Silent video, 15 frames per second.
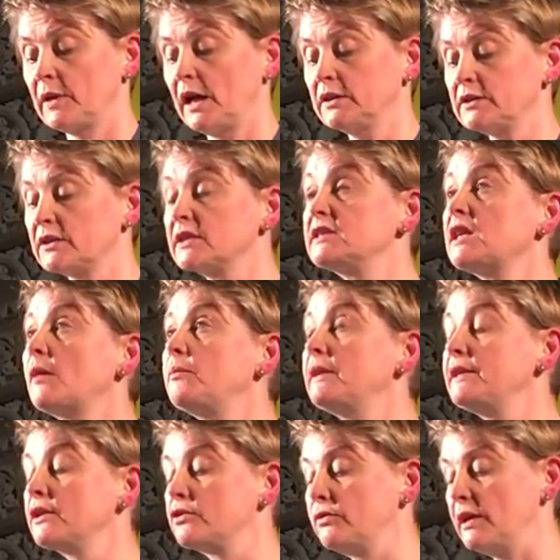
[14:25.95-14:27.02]
under the
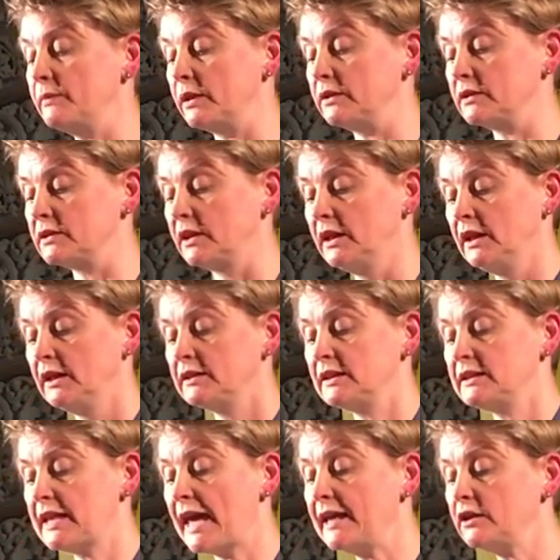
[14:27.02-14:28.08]
Dublin Agreement to
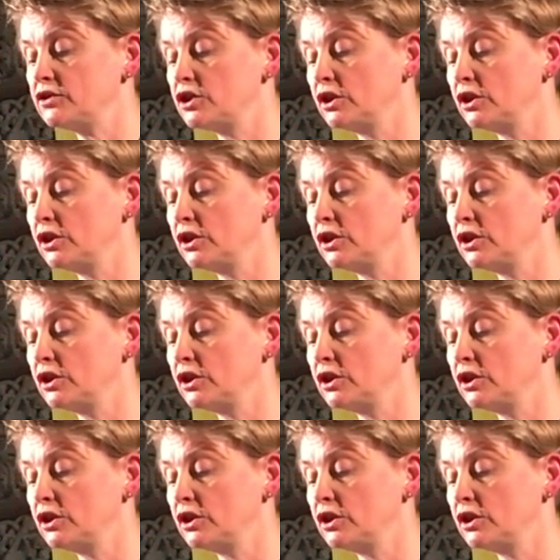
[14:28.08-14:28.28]
take